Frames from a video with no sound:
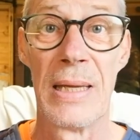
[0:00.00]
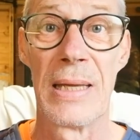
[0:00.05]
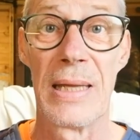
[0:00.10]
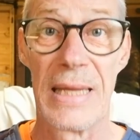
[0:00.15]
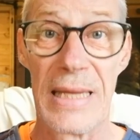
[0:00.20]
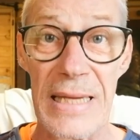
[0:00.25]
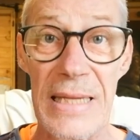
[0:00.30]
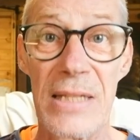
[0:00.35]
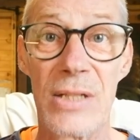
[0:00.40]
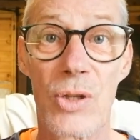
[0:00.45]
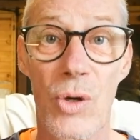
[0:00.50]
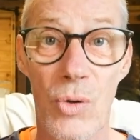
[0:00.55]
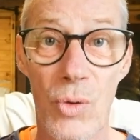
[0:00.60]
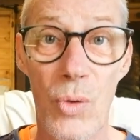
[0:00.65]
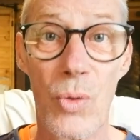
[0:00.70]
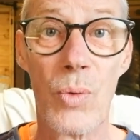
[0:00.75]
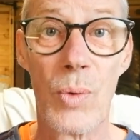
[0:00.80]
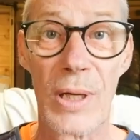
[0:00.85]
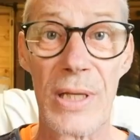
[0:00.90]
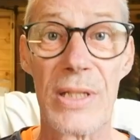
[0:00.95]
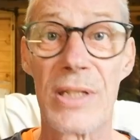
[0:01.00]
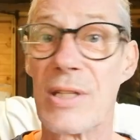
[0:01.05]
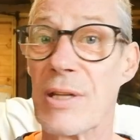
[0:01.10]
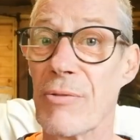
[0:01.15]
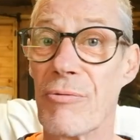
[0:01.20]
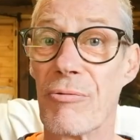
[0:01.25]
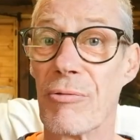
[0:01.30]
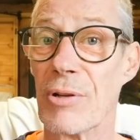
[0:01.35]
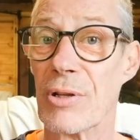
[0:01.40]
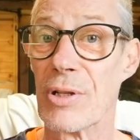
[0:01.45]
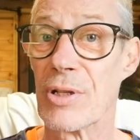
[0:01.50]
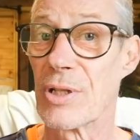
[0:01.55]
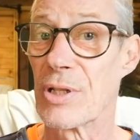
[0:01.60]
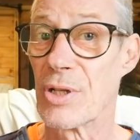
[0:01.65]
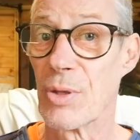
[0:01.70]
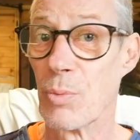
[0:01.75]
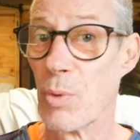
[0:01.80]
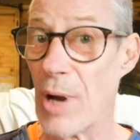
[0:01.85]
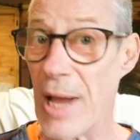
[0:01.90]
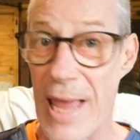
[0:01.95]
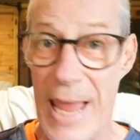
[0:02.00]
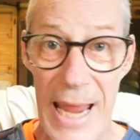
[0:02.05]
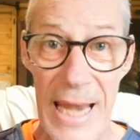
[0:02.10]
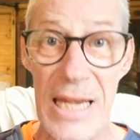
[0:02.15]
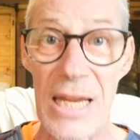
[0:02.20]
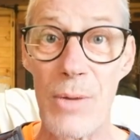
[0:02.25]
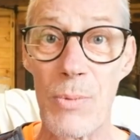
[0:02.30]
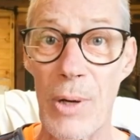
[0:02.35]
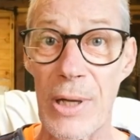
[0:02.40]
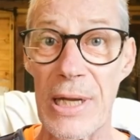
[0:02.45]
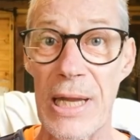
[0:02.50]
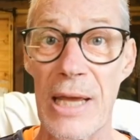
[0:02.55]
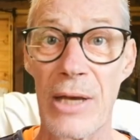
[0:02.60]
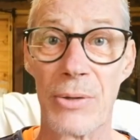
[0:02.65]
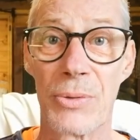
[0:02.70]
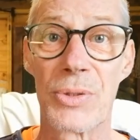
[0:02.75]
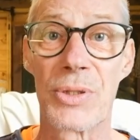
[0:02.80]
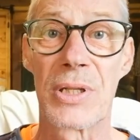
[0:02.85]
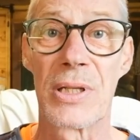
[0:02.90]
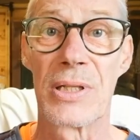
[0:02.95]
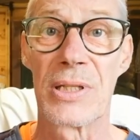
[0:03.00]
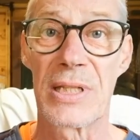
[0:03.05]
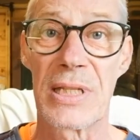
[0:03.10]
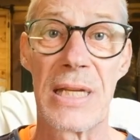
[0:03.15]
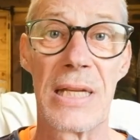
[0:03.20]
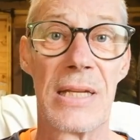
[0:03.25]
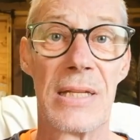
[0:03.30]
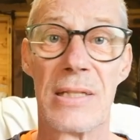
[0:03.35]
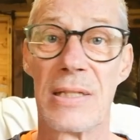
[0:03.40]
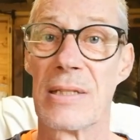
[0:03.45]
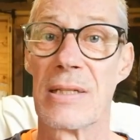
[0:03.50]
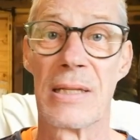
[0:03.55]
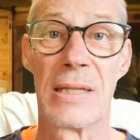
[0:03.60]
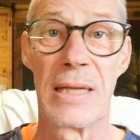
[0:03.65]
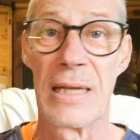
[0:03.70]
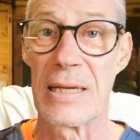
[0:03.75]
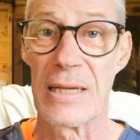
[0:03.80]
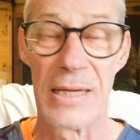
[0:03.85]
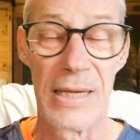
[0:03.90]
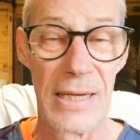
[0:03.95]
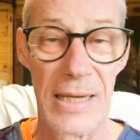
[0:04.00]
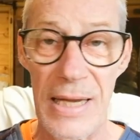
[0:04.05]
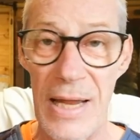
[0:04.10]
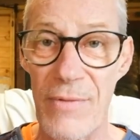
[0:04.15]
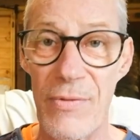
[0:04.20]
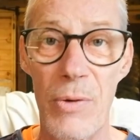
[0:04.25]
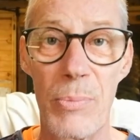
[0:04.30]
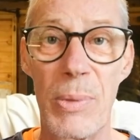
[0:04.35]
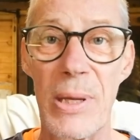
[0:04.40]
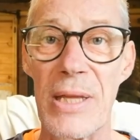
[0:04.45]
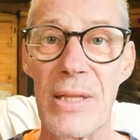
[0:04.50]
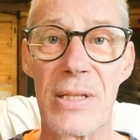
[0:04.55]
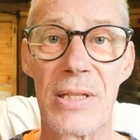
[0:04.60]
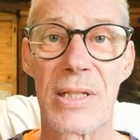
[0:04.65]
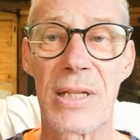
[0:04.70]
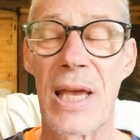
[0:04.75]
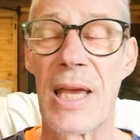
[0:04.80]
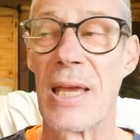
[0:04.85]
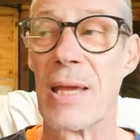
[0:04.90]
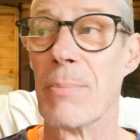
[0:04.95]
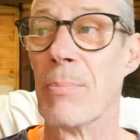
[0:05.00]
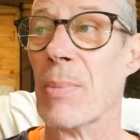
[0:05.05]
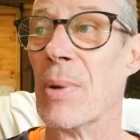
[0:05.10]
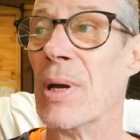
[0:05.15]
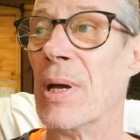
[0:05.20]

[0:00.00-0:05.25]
is always different to what anyone else sees. It can never be the same.